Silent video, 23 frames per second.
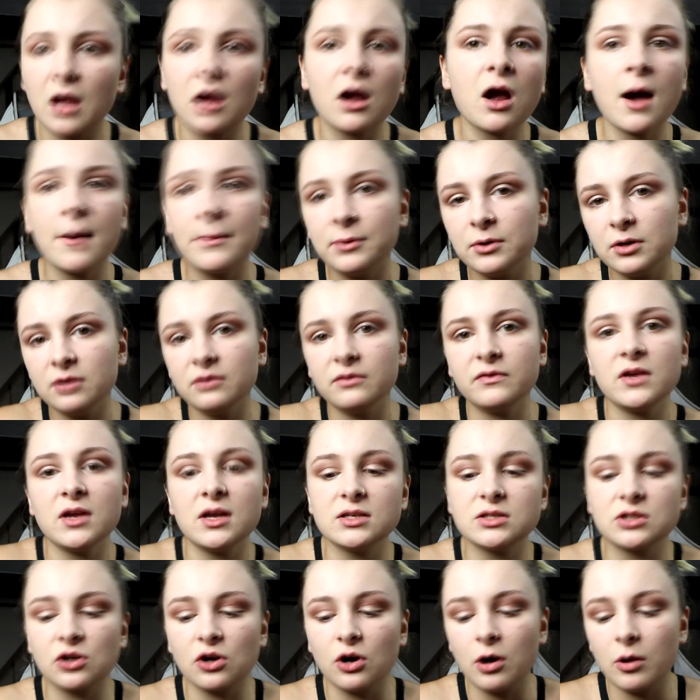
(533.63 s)
A couple of
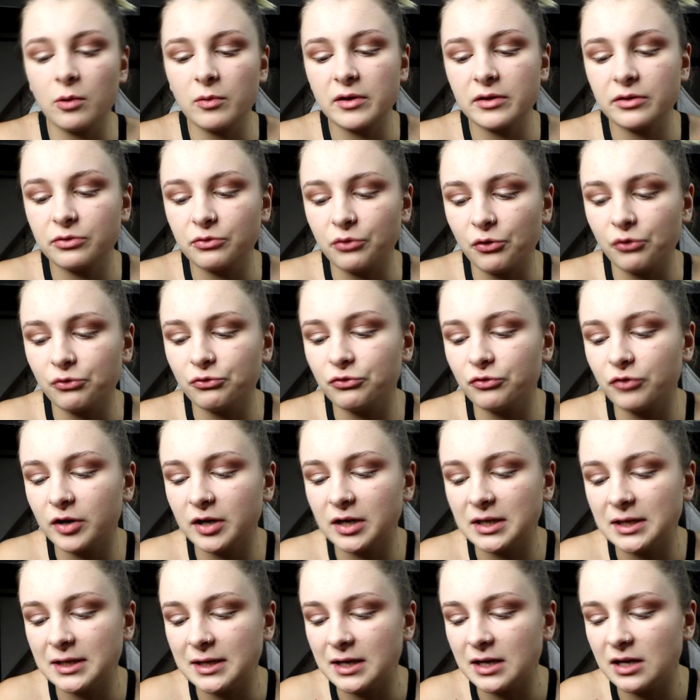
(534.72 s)
years ago, I went through a
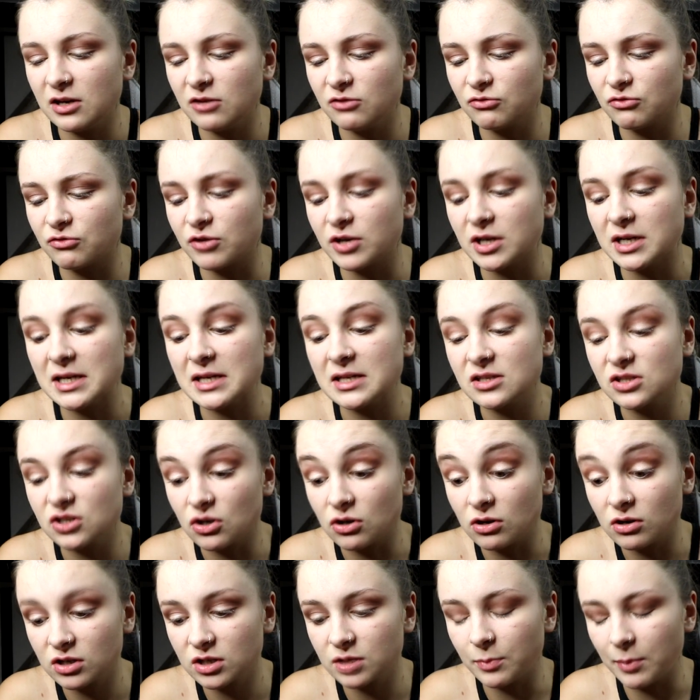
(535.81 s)
really, really
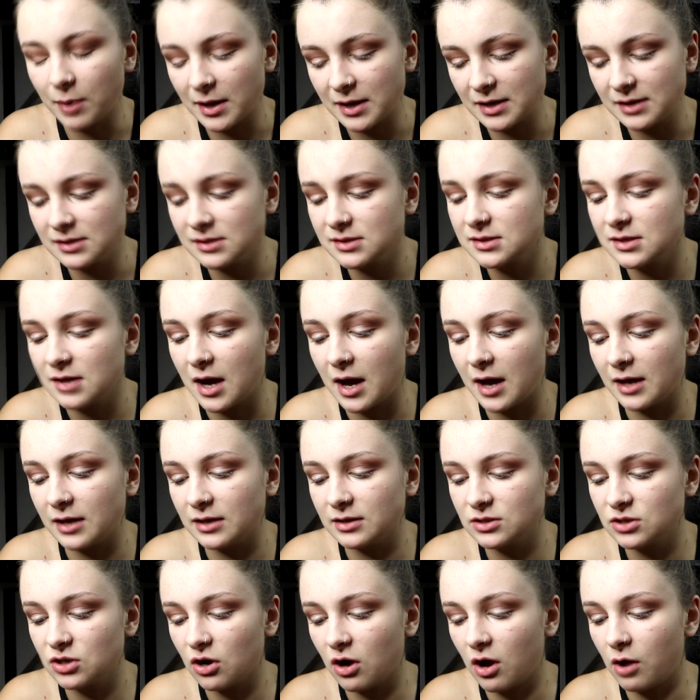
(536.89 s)
dark place,
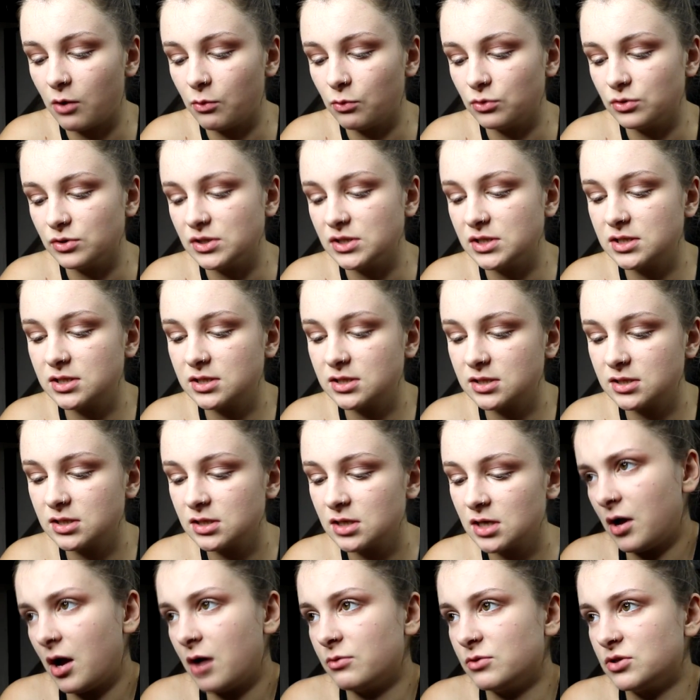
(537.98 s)
and I was
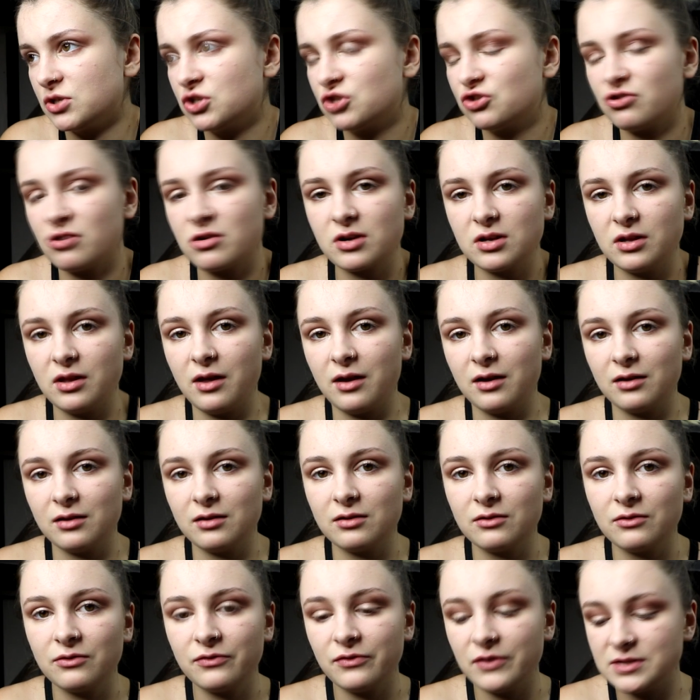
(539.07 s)

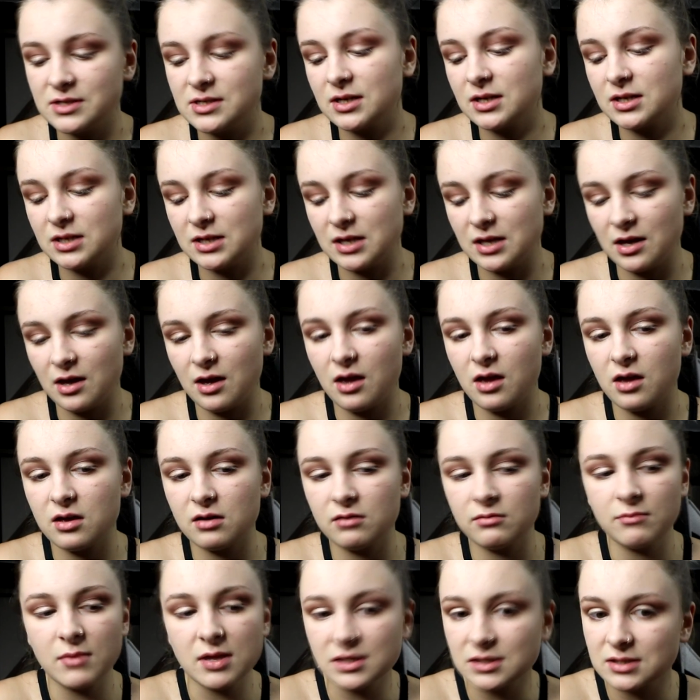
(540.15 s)
struggling physically,
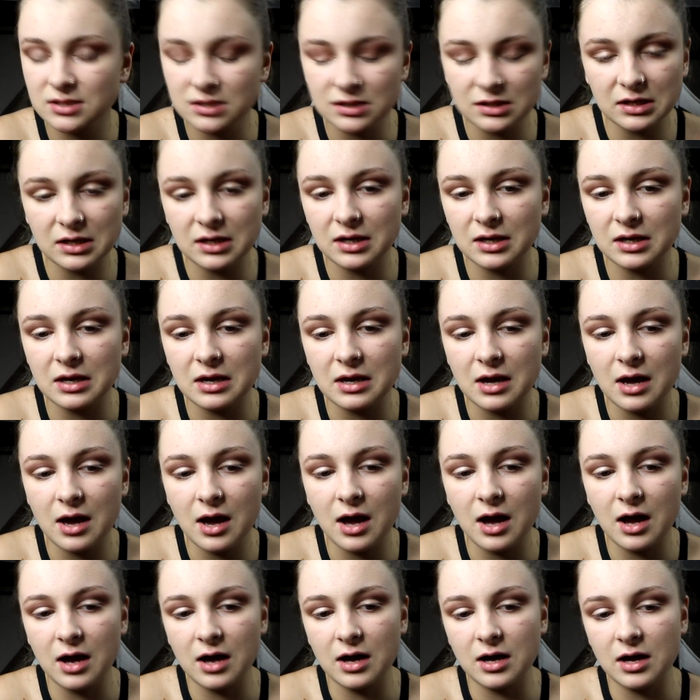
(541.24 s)
mentally,
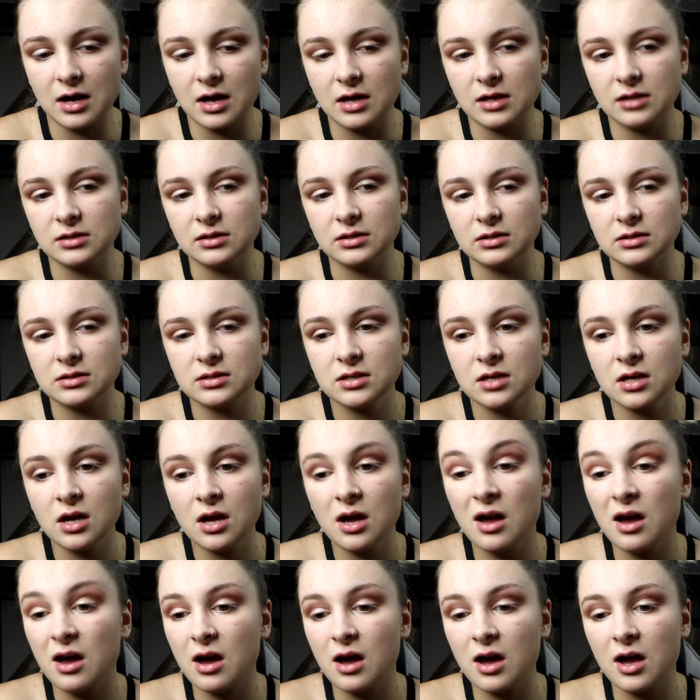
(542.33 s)
and
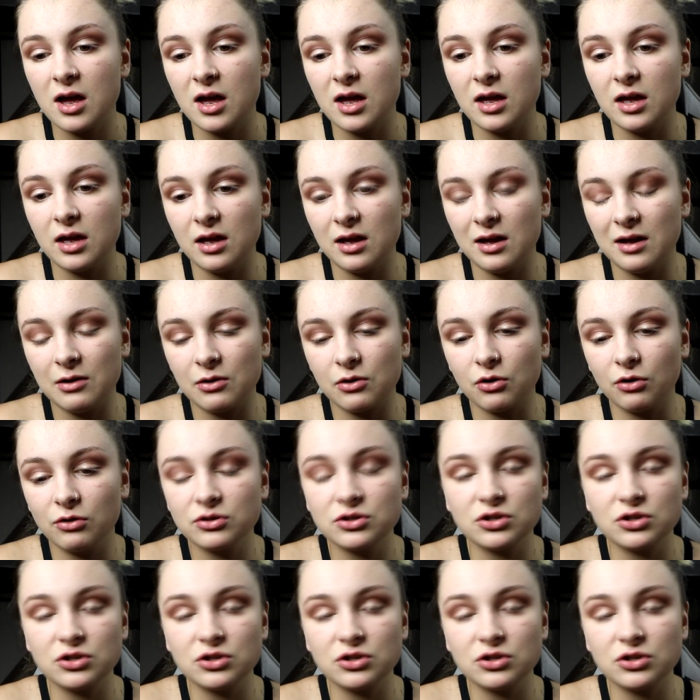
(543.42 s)
it got